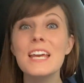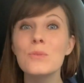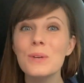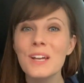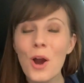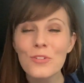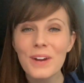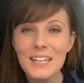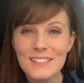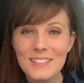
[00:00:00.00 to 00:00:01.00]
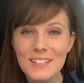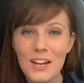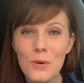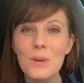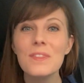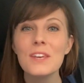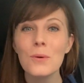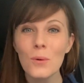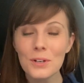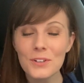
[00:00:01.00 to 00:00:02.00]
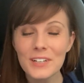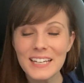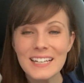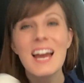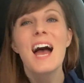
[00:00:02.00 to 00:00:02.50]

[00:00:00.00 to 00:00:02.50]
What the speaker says: and we are ready to go with the ordering.